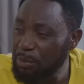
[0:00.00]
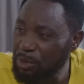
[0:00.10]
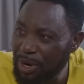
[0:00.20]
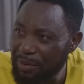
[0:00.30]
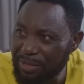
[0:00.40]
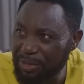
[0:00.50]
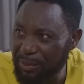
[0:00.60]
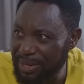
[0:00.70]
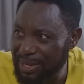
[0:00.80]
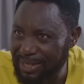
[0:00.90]
You'll be traveling in
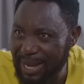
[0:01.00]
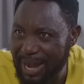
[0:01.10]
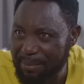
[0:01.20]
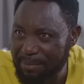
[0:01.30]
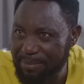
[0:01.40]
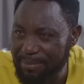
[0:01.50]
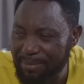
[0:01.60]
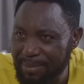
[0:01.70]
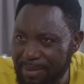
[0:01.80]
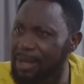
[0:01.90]
3 days' time.
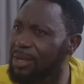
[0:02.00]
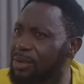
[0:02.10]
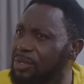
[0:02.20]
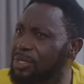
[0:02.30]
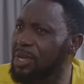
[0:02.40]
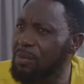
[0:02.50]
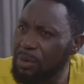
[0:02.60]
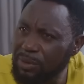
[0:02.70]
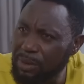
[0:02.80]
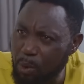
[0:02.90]
You see,
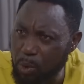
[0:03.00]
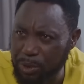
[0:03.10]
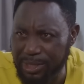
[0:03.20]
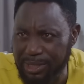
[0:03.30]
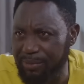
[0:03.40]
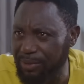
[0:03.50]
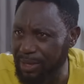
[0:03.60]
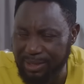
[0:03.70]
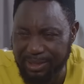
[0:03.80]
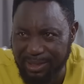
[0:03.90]
one of the portents of
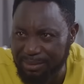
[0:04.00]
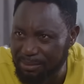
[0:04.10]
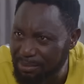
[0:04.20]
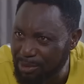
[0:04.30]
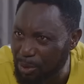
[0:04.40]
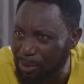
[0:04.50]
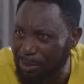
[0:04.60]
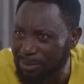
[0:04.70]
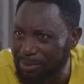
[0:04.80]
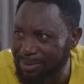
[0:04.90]
this show,
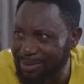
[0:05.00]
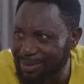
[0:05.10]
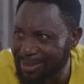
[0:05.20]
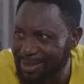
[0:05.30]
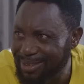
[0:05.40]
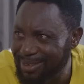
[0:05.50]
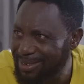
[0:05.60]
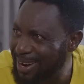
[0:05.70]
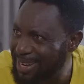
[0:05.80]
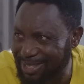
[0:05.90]
you
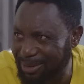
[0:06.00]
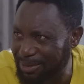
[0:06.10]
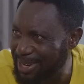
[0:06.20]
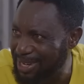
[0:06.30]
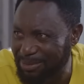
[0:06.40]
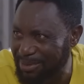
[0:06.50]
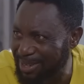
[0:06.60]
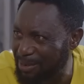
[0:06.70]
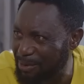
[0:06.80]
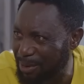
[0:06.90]
guys turned out to be low